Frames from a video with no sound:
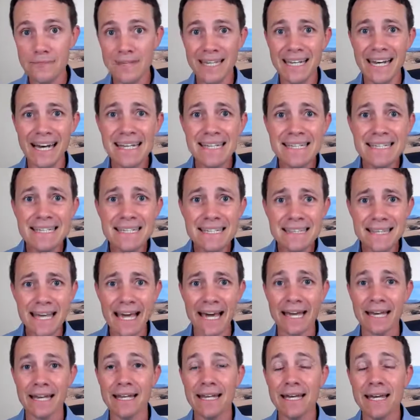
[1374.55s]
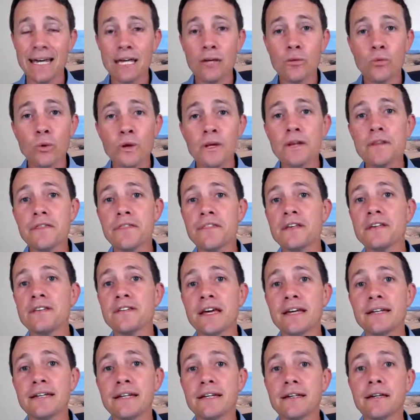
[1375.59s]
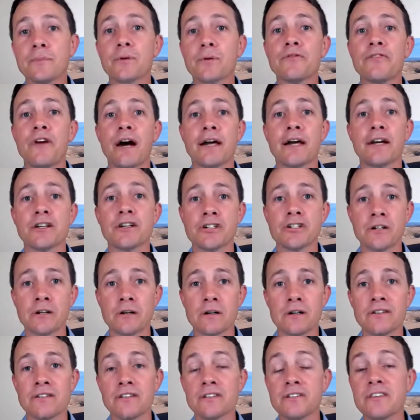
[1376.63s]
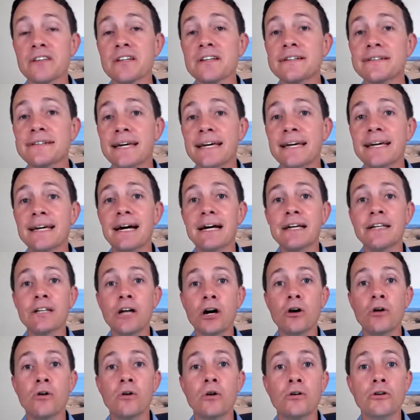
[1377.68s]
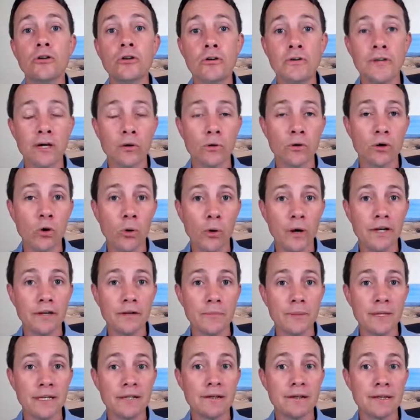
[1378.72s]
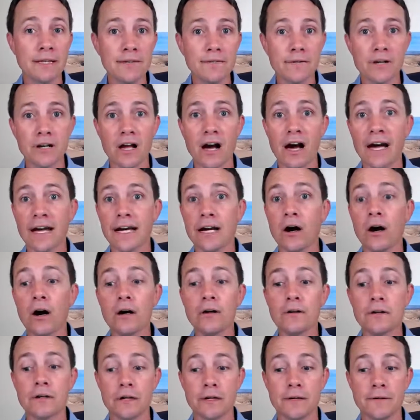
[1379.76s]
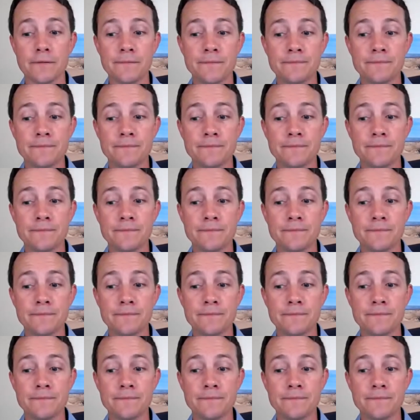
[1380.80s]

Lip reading: And I did that. And one of the things I did to provide assurance is the day I knew they were going to be delivered, I called her